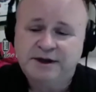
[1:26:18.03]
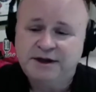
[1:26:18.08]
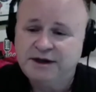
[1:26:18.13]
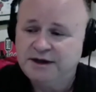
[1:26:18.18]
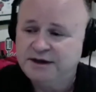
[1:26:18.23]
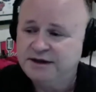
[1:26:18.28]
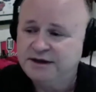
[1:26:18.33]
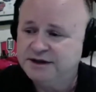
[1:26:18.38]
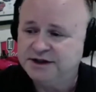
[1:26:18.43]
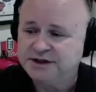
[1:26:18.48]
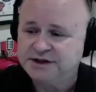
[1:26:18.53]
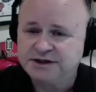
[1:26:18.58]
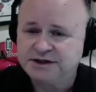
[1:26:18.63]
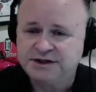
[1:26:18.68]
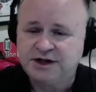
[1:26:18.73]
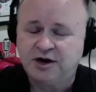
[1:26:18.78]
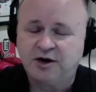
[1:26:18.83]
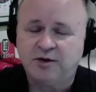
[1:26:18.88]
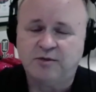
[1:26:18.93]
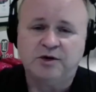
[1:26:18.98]
this
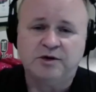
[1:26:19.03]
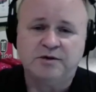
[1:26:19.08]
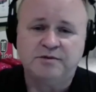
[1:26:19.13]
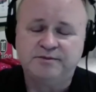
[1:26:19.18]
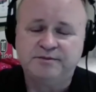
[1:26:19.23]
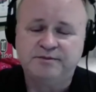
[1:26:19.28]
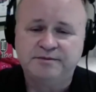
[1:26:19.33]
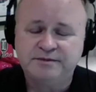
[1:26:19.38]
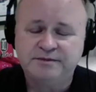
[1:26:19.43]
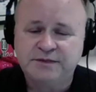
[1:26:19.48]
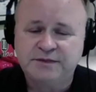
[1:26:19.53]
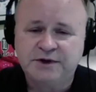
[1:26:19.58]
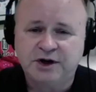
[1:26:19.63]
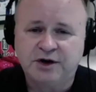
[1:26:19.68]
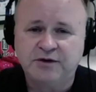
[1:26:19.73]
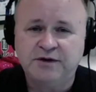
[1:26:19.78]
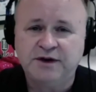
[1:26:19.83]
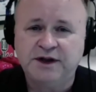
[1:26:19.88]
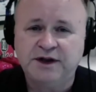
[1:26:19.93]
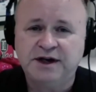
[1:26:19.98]
terrible
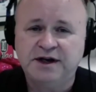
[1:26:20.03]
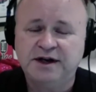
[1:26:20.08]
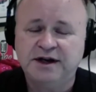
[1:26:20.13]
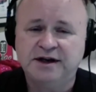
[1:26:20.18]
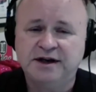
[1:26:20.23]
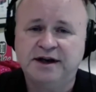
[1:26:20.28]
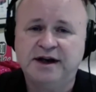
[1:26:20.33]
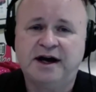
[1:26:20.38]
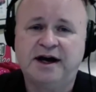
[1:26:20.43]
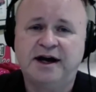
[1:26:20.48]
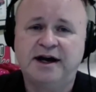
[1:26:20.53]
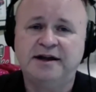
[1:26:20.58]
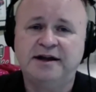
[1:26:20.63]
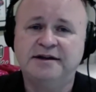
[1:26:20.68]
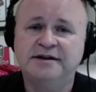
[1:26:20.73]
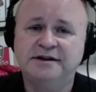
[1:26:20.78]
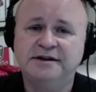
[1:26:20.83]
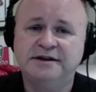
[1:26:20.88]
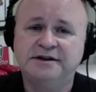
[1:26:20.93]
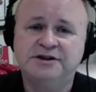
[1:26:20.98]
COVID and die
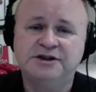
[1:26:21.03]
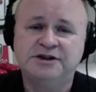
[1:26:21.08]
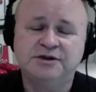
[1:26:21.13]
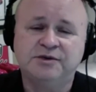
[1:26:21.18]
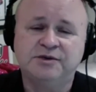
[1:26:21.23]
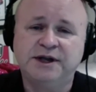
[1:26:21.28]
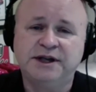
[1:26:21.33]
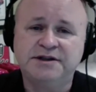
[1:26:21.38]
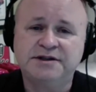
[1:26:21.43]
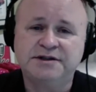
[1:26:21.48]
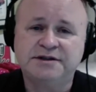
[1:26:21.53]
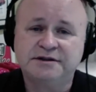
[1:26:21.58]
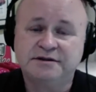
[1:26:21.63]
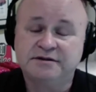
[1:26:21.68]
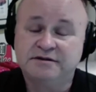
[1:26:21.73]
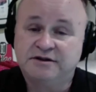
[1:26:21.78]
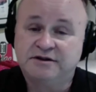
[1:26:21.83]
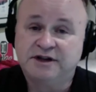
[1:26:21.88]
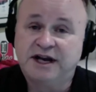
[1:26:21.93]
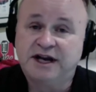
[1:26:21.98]
in 2 weeks.
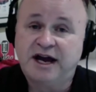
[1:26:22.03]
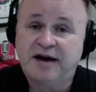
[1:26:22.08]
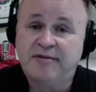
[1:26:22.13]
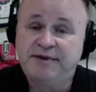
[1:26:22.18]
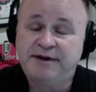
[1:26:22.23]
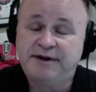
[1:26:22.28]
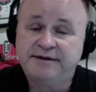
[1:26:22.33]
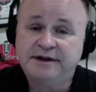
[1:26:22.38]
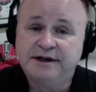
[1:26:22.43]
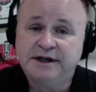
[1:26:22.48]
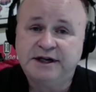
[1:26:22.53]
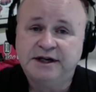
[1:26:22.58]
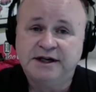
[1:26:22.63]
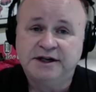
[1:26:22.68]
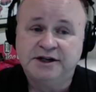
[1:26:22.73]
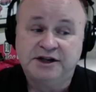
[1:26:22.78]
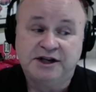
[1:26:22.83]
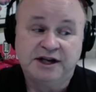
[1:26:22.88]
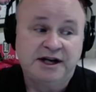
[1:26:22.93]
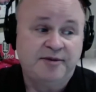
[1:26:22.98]
Could happen.
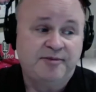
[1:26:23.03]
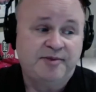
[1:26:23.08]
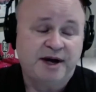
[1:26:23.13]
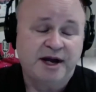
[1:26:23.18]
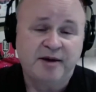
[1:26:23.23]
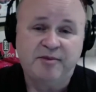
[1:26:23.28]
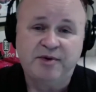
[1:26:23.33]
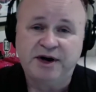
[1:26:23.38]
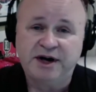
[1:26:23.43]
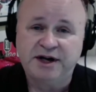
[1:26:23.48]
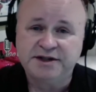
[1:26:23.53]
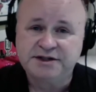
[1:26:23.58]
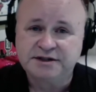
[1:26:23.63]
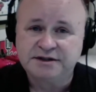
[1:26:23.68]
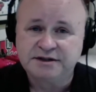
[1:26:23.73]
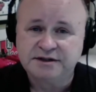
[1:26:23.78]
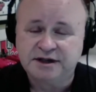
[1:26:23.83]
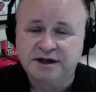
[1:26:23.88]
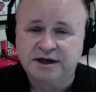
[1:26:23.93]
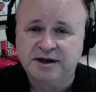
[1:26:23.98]
Get hit by a bus.
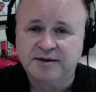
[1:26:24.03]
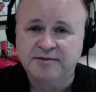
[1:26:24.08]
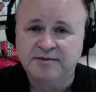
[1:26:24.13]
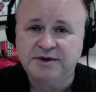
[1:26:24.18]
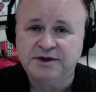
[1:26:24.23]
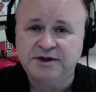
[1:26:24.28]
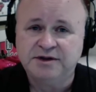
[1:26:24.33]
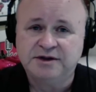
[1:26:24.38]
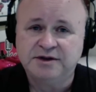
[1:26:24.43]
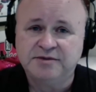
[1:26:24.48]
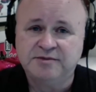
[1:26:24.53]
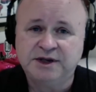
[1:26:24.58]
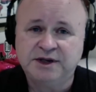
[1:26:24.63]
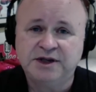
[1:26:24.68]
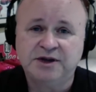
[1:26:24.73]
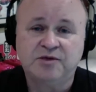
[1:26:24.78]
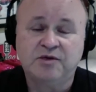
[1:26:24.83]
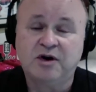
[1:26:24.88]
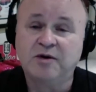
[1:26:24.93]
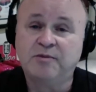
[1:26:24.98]
You could be in
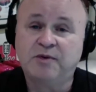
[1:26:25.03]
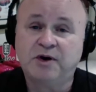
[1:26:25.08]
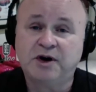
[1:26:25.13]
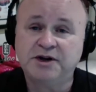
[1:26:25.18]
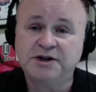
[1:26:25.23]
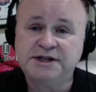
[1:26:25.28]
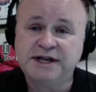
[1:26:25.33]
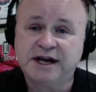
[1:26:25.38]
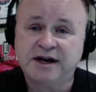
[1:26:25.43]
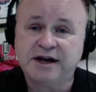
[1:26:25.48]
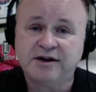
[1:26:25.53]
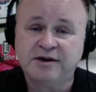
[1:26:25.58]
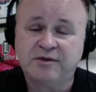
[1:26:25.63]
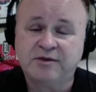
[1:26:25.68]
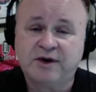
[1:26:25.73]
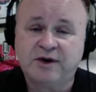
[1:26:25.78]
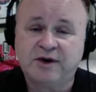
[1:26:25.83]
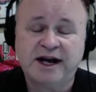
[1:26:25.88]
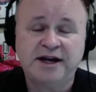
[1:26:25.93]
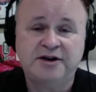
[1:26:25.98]
the wrong part of town and
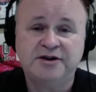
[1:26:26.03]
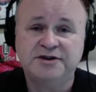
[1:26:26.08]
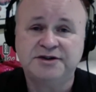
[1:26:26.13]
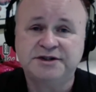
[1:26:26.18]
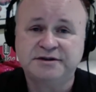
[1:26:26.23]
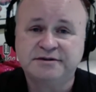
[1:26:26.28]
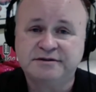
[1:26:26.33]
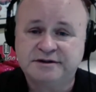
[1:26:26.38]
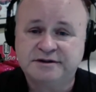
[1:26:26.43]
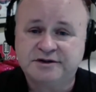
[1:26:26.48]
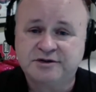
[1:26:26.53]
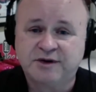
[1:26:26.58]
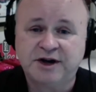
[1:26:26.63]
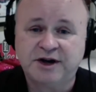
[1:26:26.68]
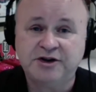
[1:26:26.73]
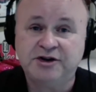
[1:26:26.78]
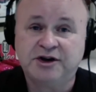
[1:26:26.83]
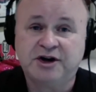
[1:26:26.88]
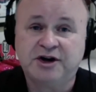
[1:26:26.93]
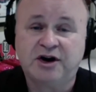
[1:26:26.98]
rioters surround
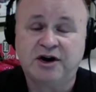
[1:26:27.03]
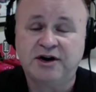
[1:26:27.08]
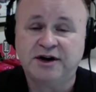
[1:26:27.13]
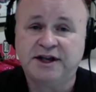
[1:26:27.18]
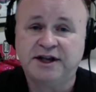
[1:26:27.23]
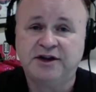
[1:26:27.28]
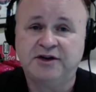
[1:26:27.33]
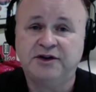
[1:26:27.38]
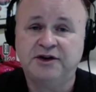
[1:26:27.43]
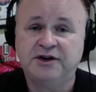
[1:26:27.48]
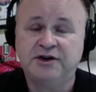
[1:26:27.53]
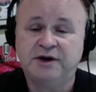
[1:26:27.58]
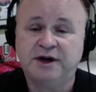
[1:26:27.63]
your car and kill you.